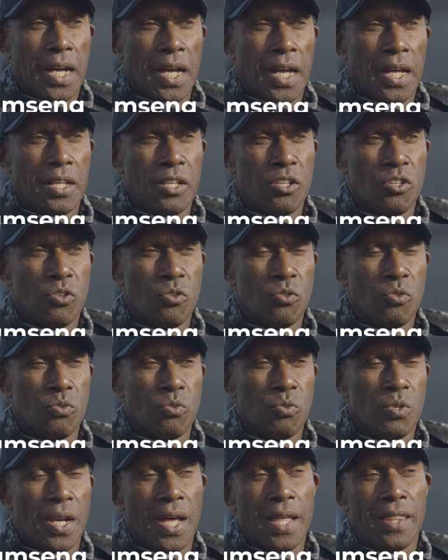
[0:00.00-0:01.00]
I knew
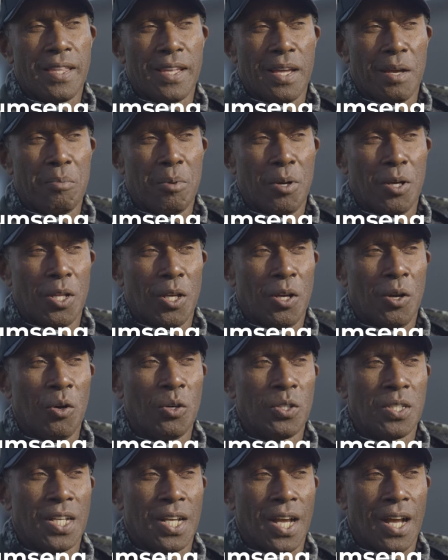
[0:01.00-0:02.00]
nothing about the
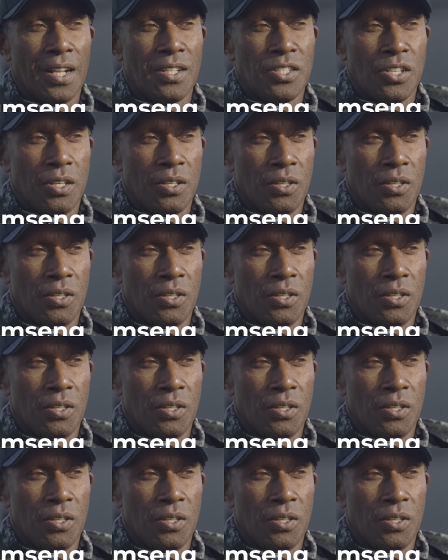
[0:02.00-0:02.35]
horticulture